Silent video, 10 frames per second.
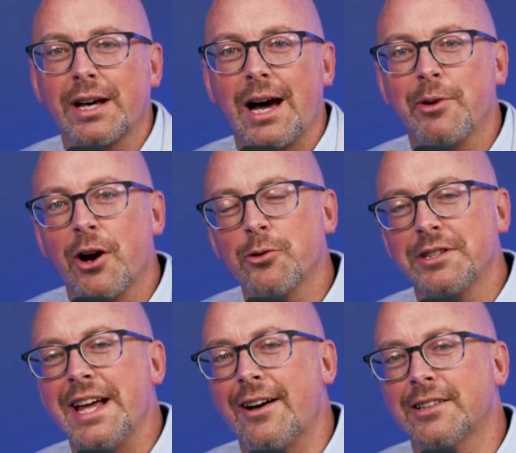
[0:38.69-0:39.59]
I'm your host,
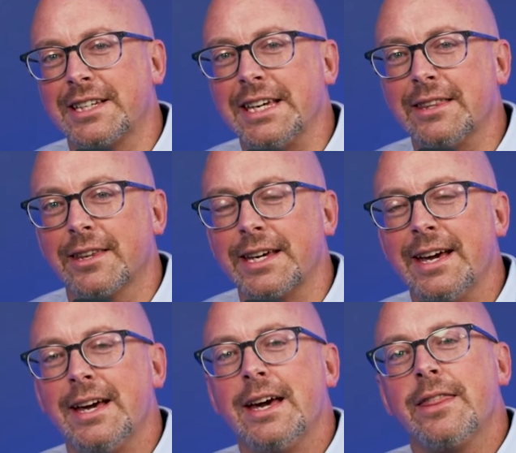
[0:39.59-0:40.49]
Dallas Keithley.
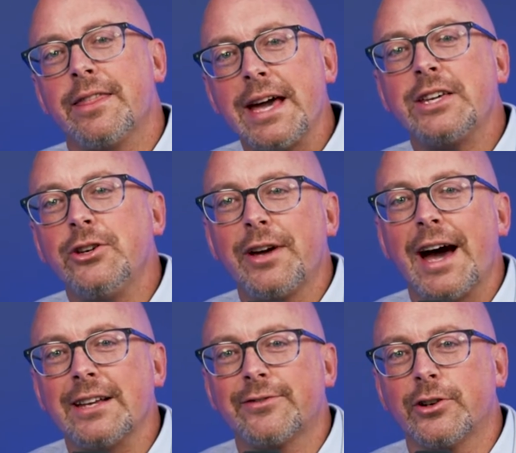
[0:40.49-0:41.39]
Thank you
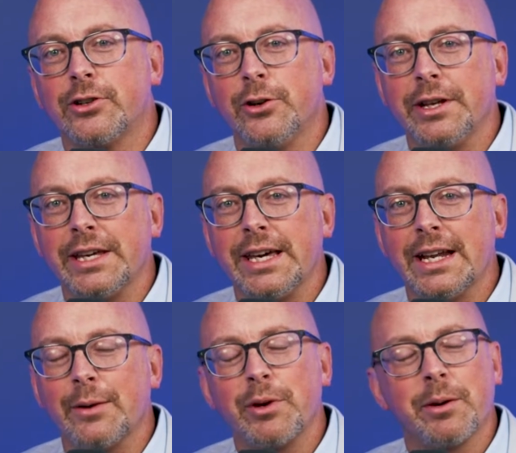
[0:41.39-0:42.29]
guys for tuning in,
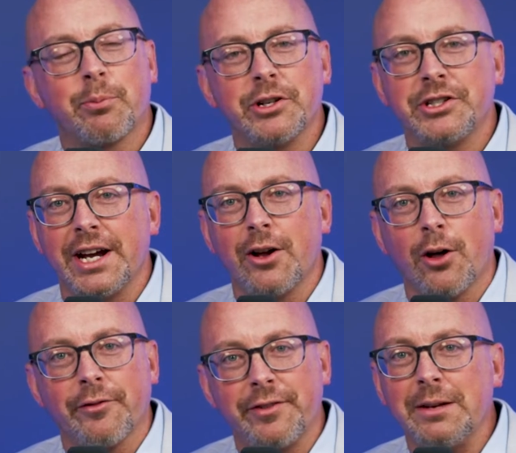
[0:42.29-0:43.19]
and we appreciate all
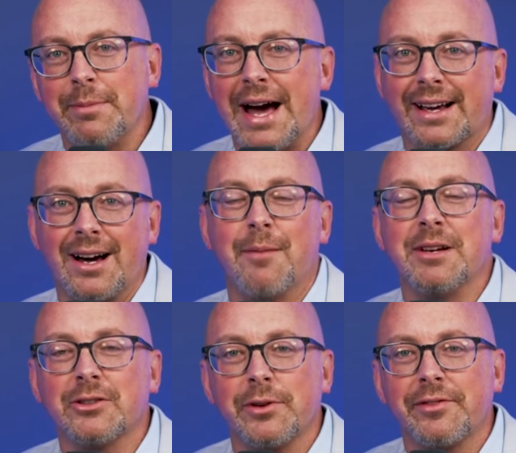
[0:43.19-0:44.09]
the feedback,
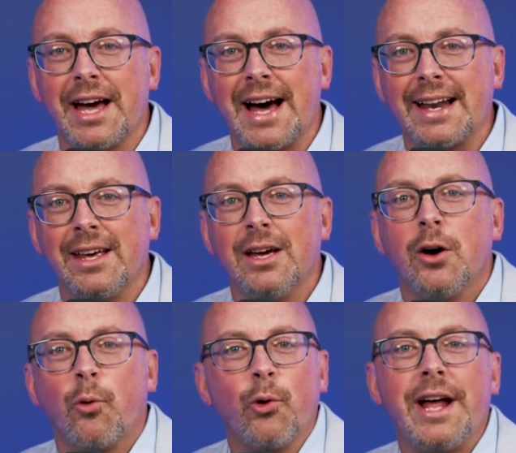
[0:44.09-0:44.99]
comments we've got.
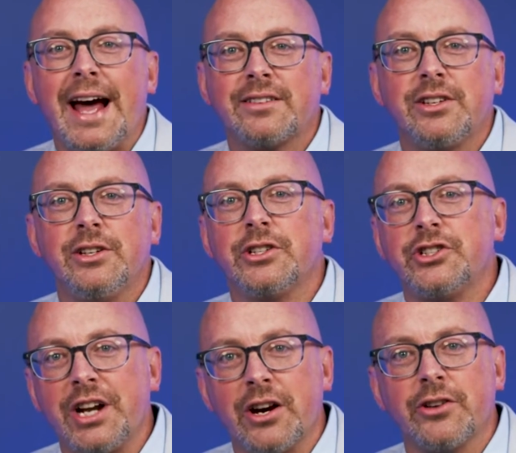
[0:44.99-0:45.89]
Would ask you to
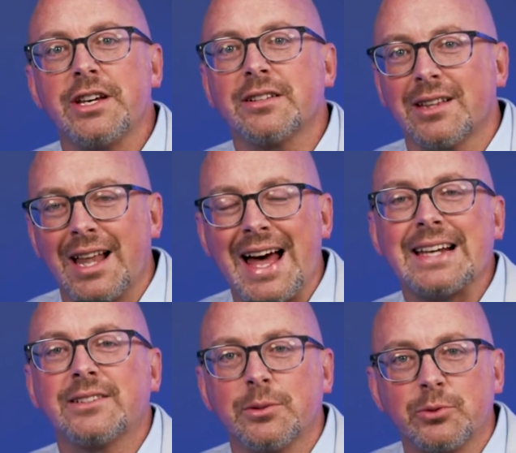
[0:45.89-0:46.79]
share this,
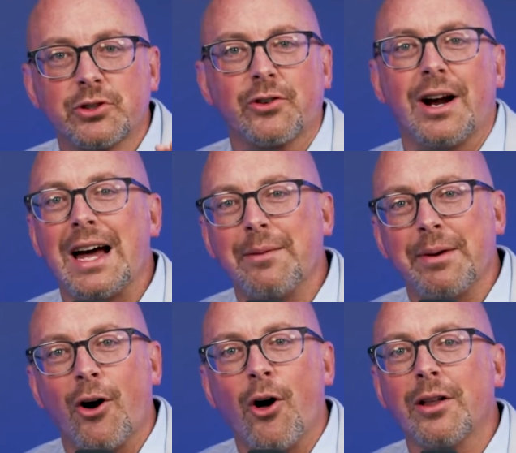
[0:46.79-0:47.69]
like, subscribe,
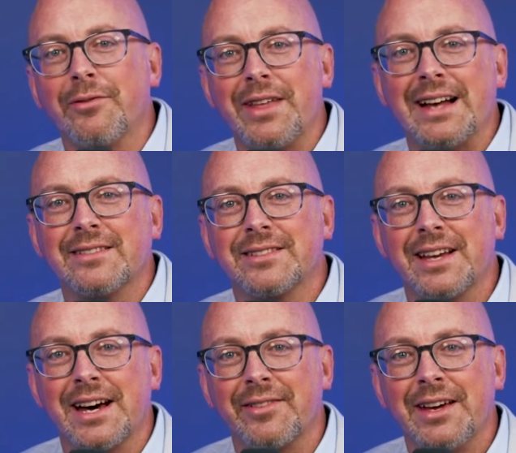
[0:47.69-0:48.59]
all of that
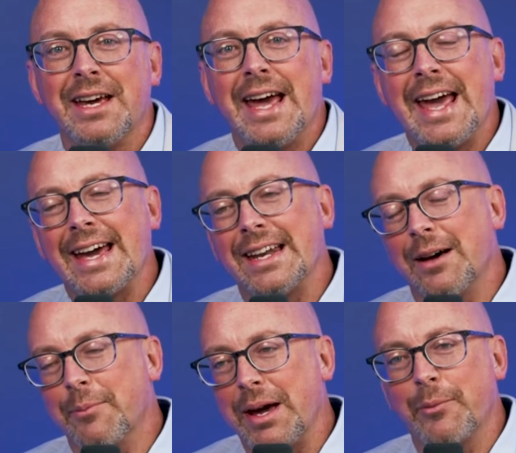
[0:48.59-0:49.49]
stuff. And
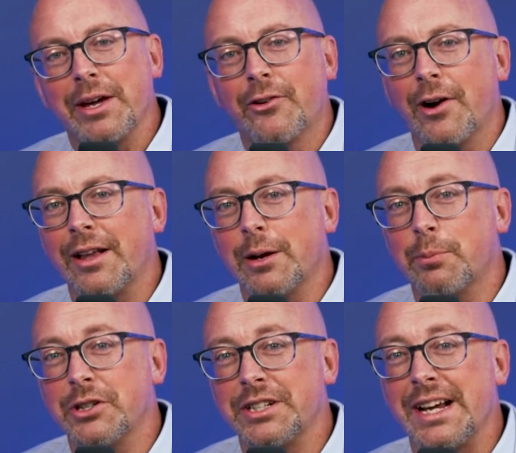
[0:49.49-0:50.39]
man, we greatly
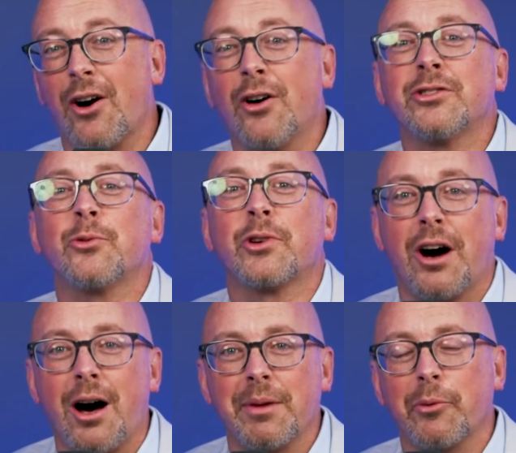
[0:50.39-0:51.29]
appreciate. Also,
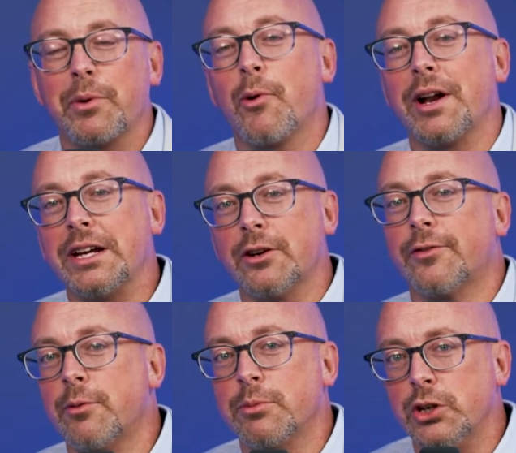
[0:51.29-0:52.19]
comment. We want to hear
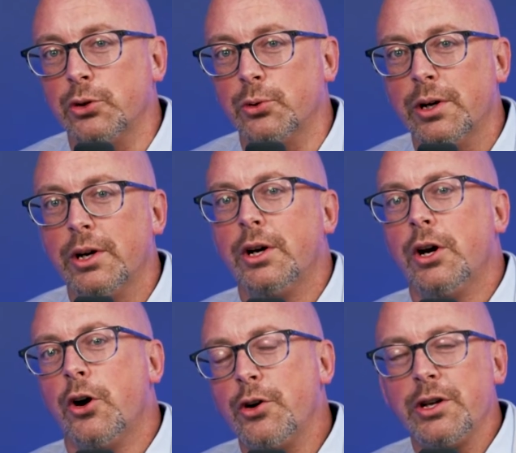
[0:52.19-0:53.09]
from you.
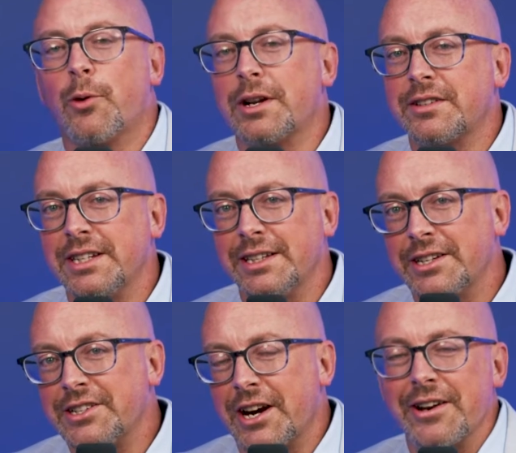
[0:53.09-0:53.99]
Who do you want to see in the
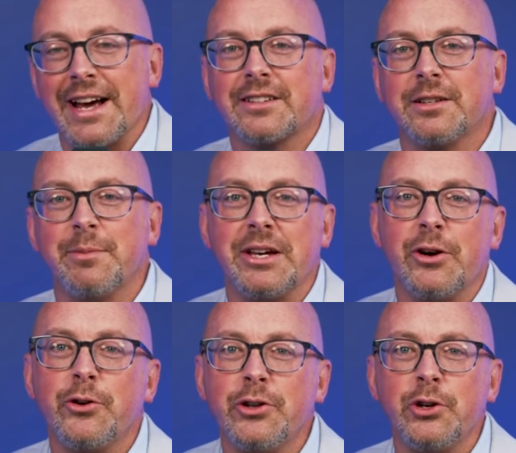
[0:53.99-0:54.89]
chair next to me?
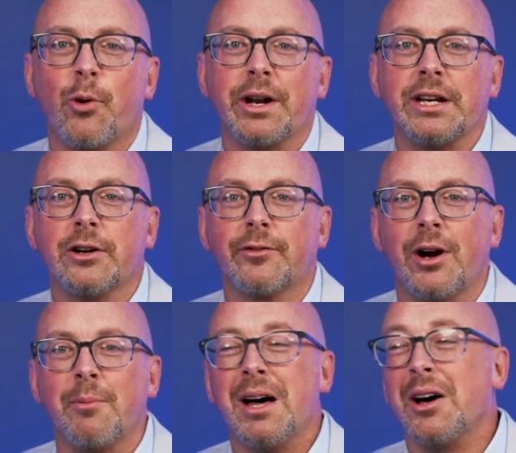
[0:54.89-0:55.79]
Who do you want to hear
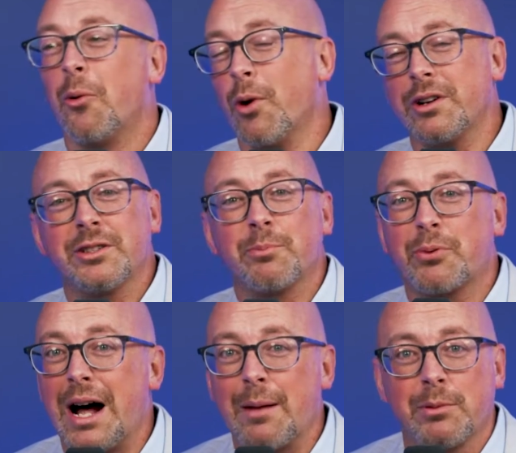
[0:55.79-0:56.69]
from? What are some
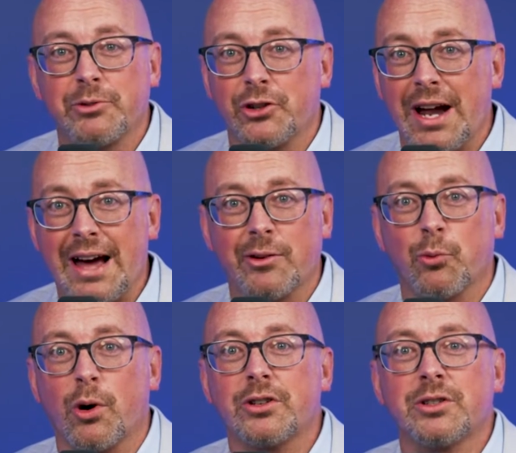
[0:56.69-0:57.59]
problems you're having?
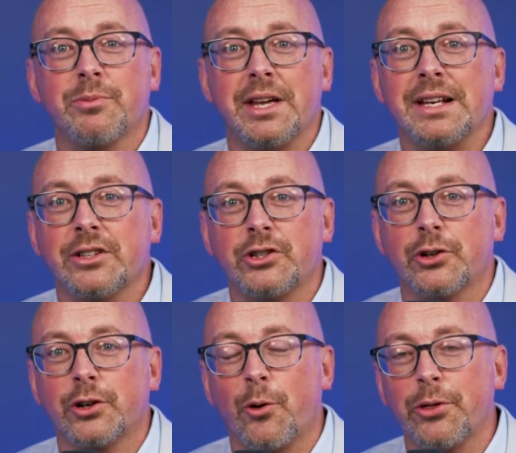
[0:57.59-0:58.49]
What are some things that you're
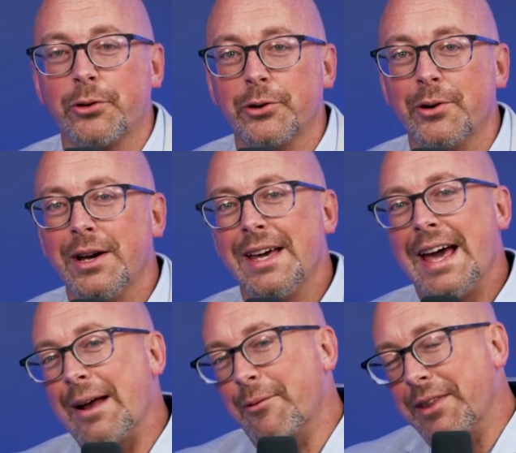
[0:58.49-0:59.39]
going through
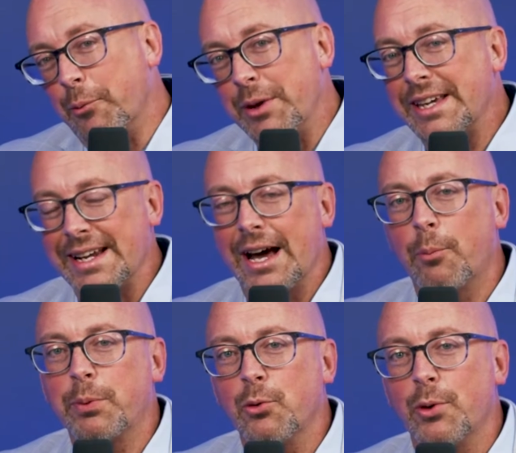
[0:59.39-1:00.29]
and that we could
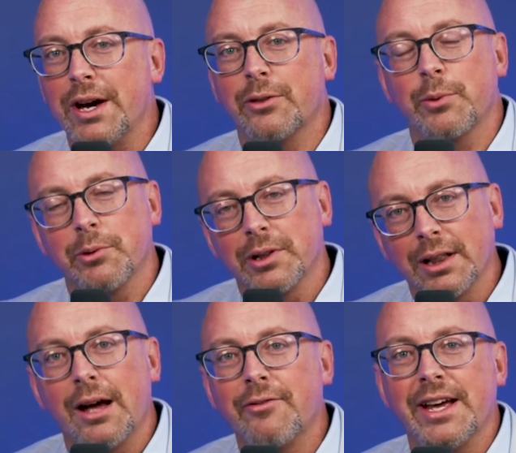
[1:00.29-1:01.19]
help you with? We would
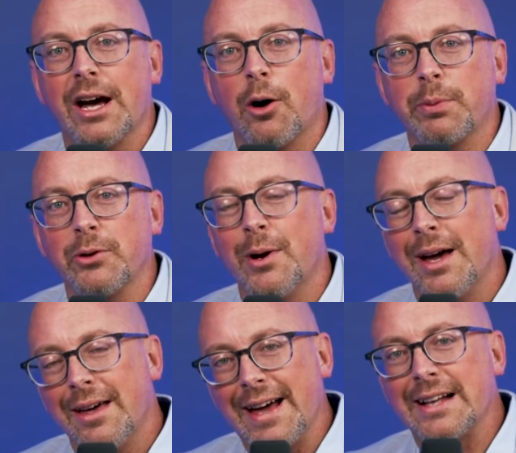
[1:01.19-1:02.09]
love to help you.
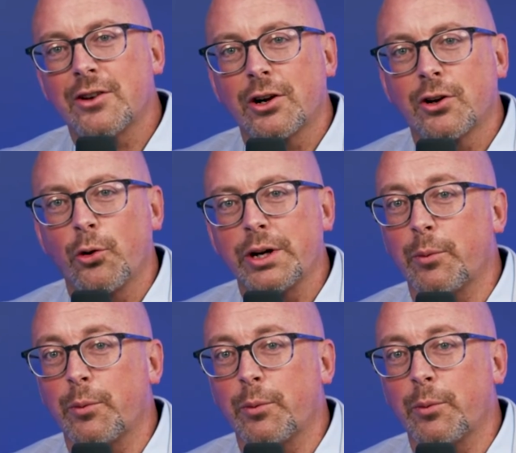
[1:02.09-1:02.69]
That's our goal here.